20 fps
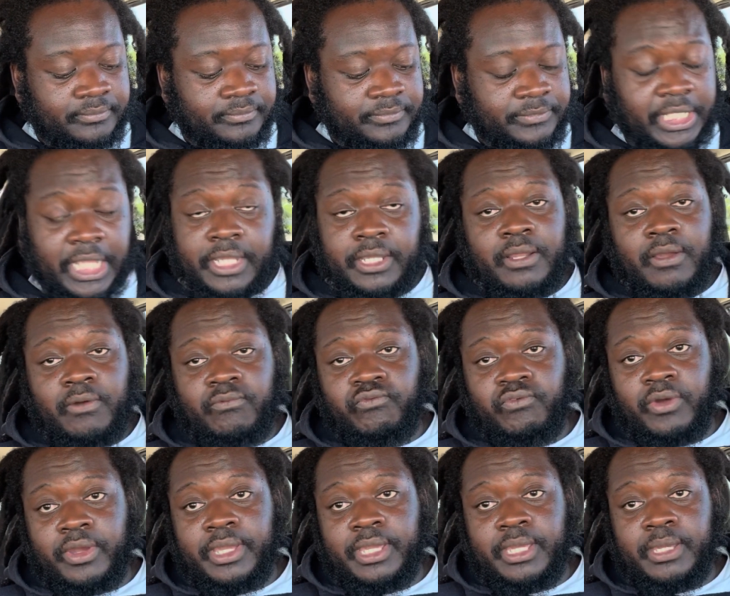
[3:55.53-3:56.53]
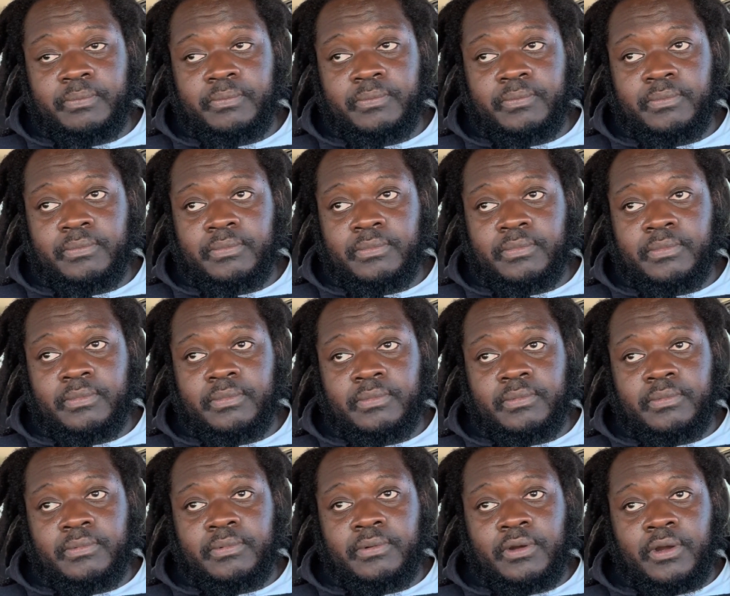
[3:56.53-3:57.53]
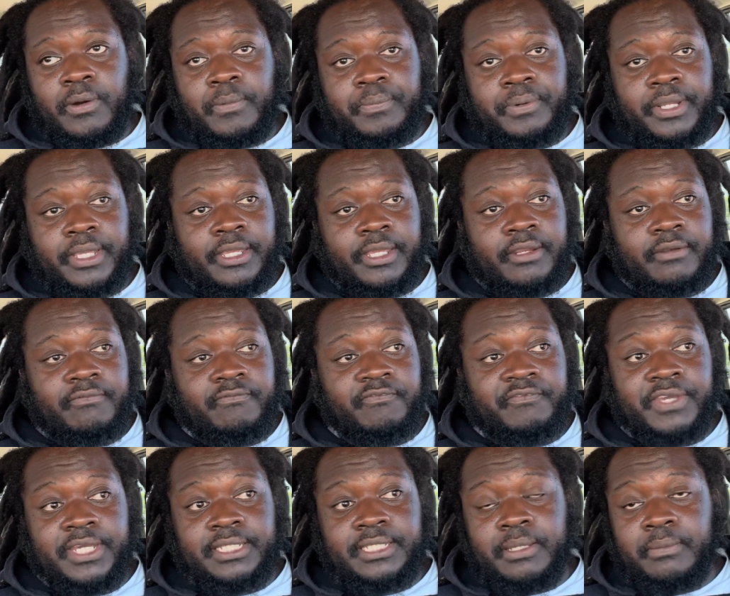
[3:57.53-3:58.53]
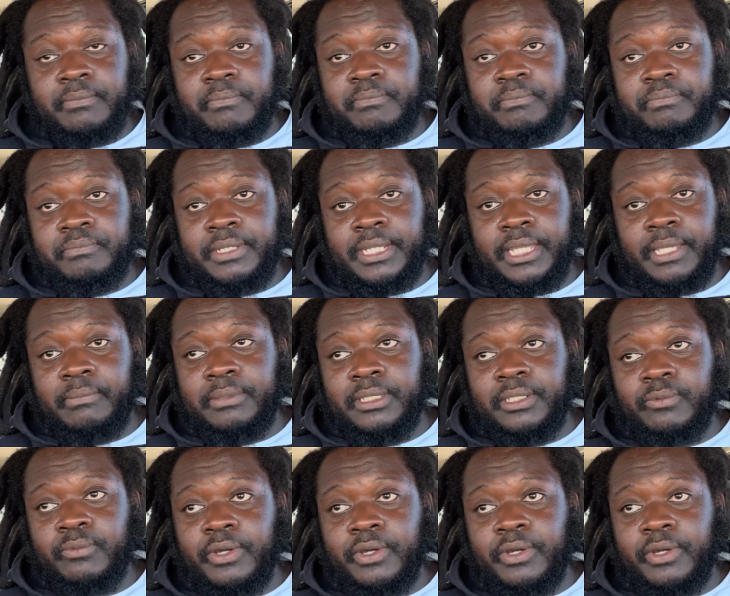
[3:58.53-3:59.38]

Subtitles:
taking up for him or playing victim blaming,